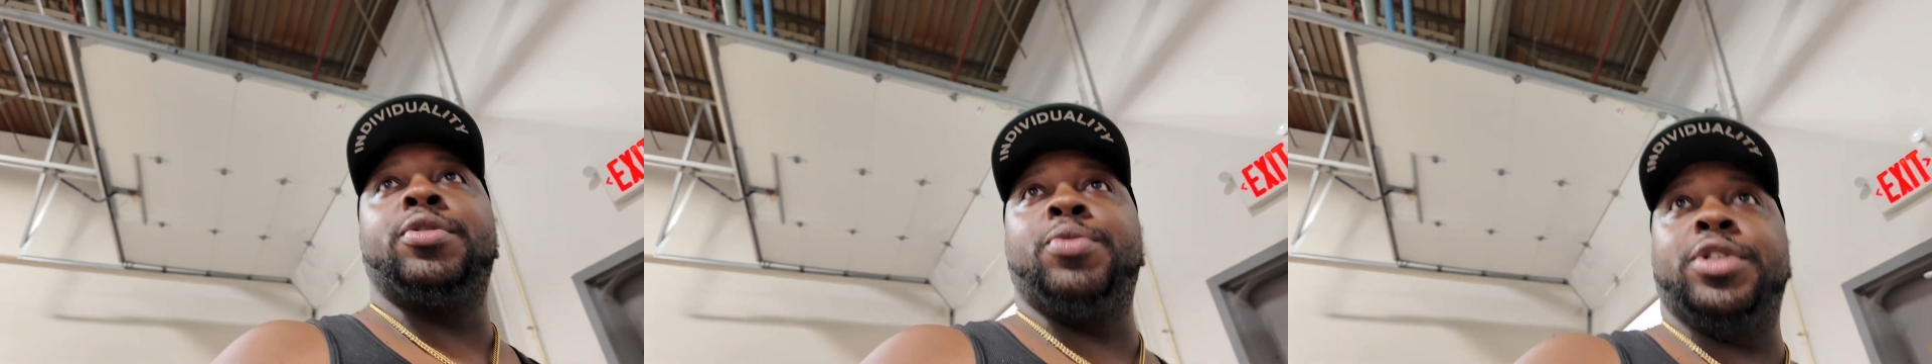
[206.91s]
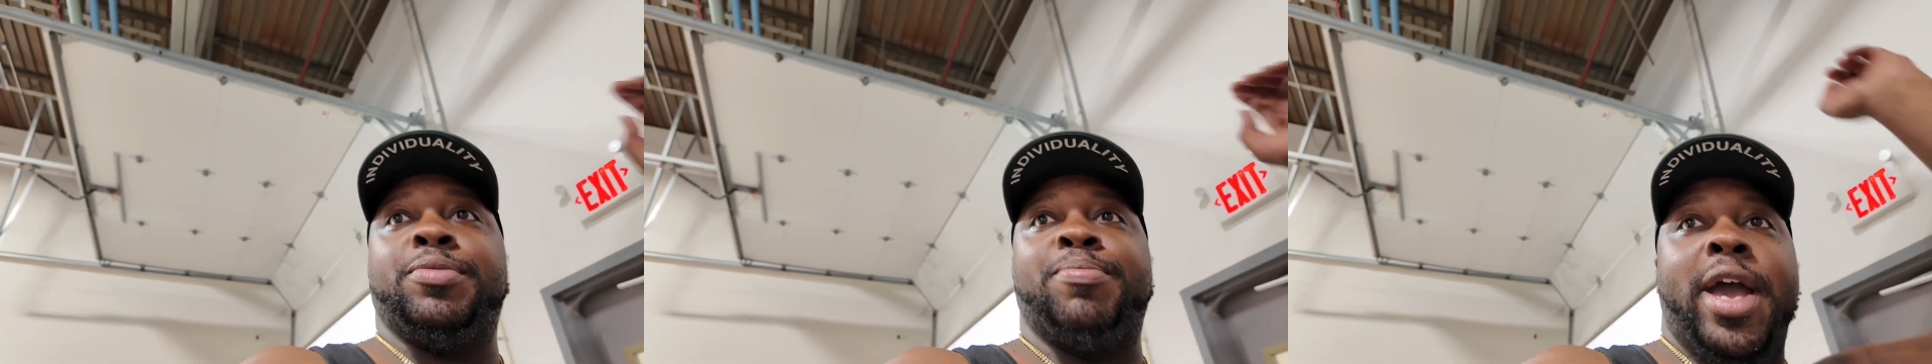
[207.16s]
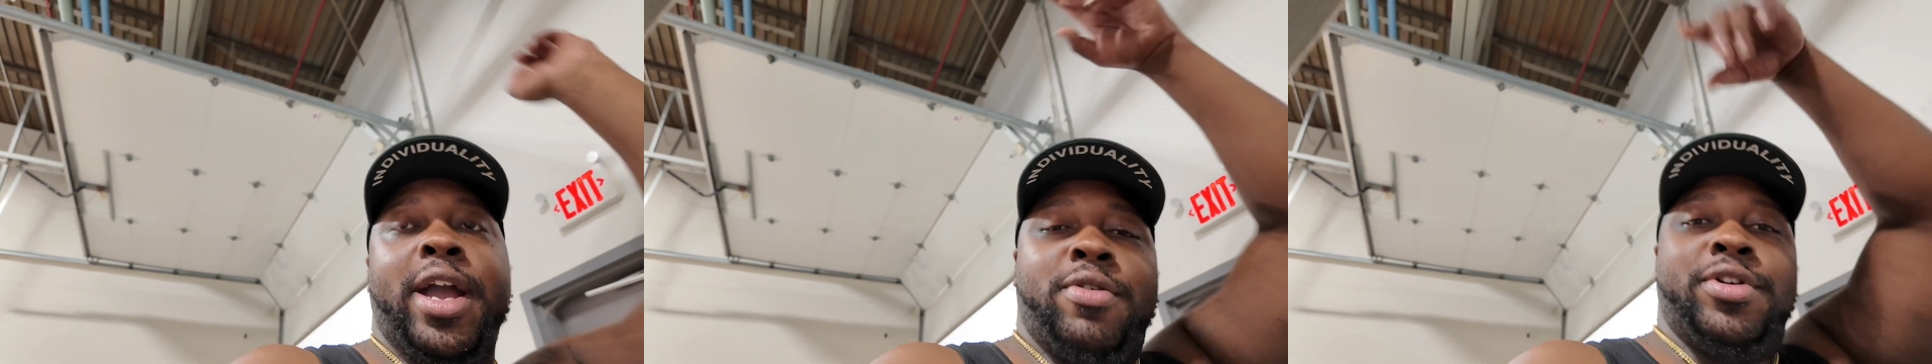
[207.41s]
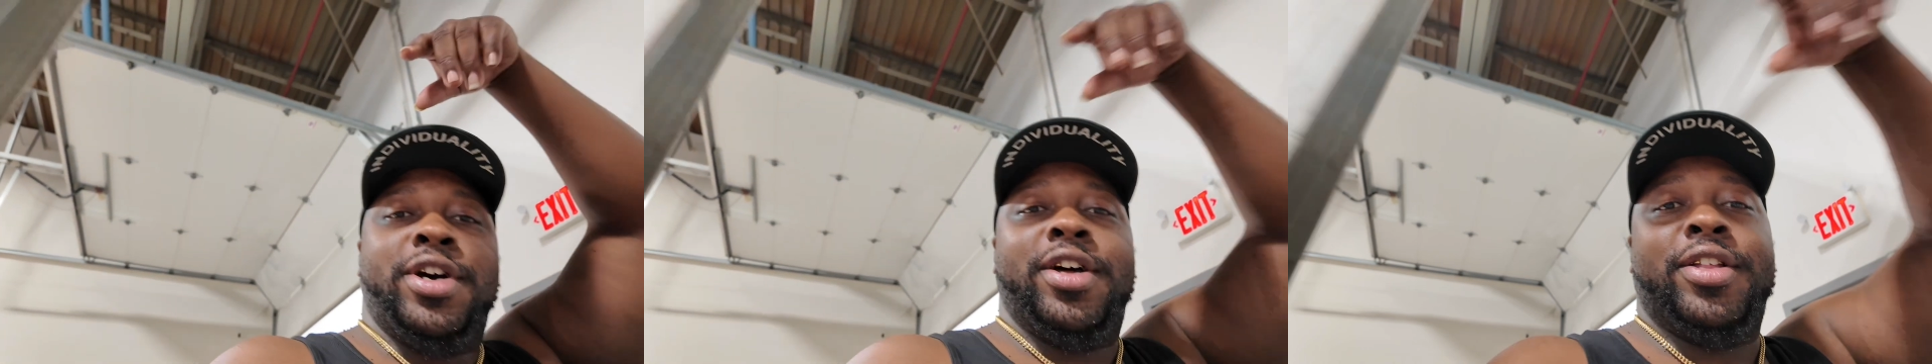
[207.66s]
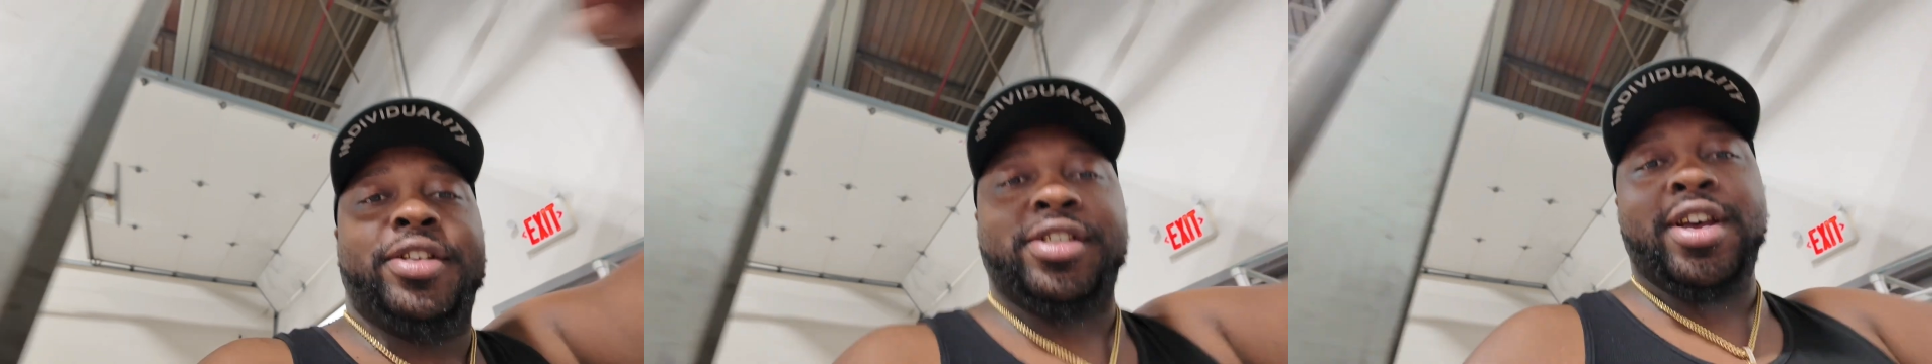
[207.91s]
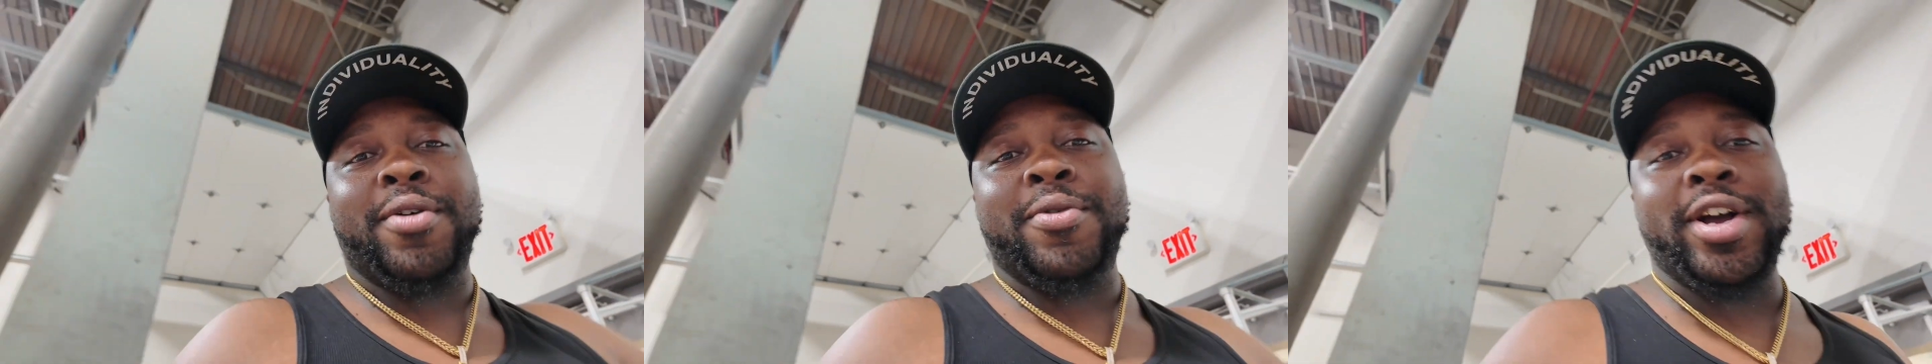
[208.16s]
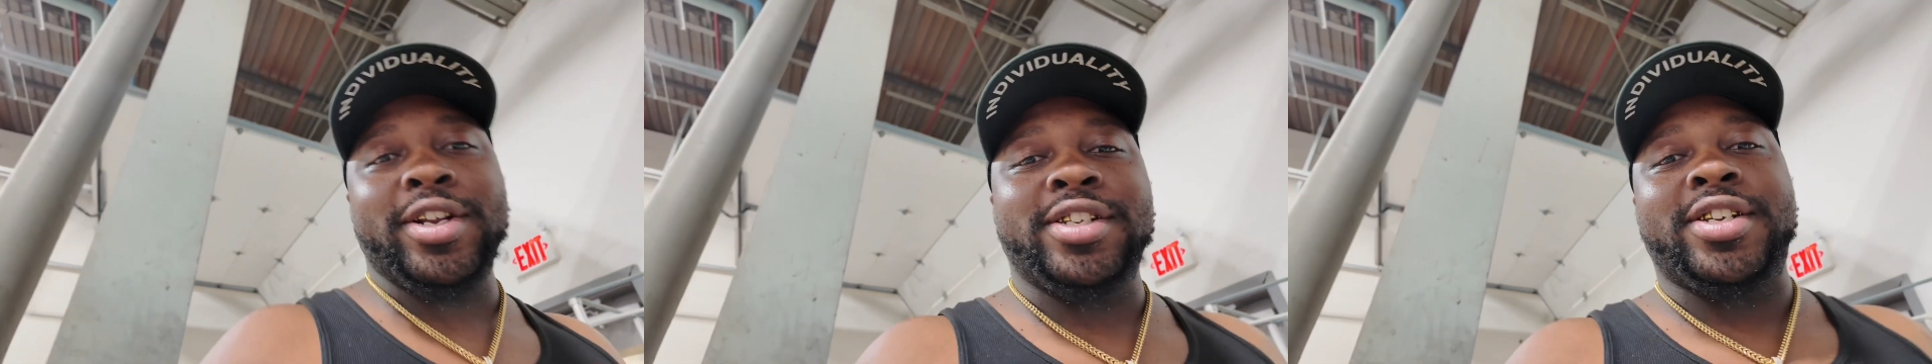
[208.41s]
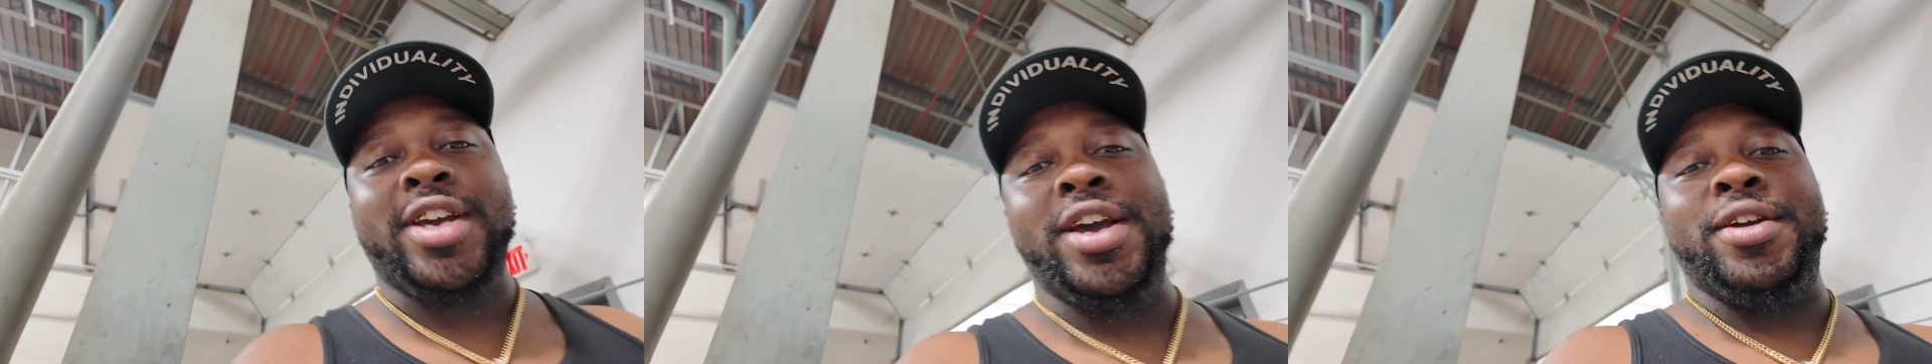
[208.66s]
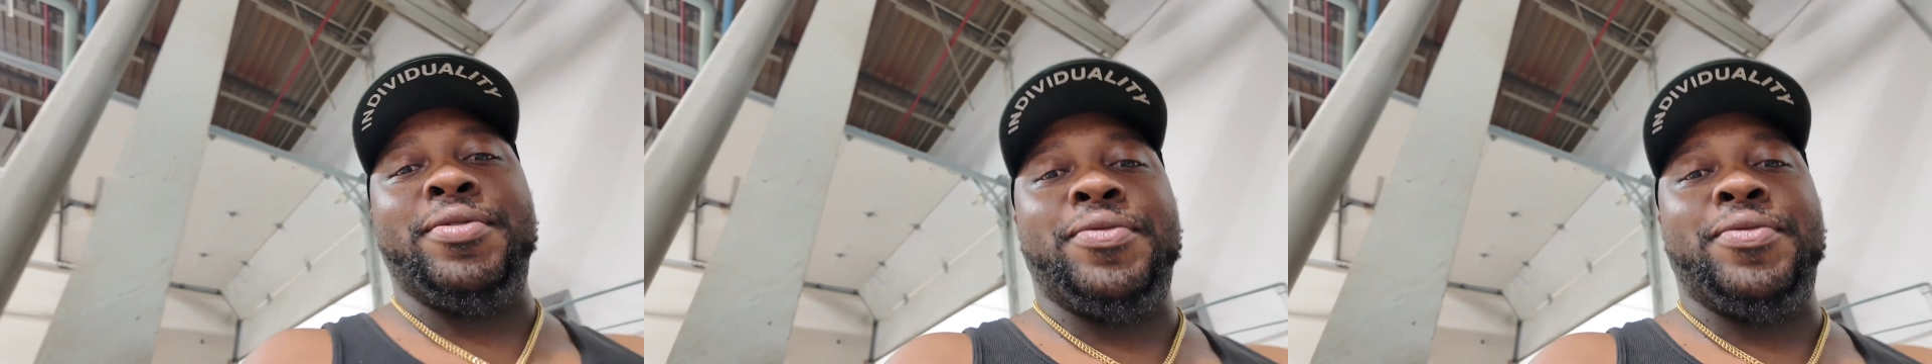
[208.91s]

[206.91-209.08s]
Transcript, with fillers: This is back on the other side where I just came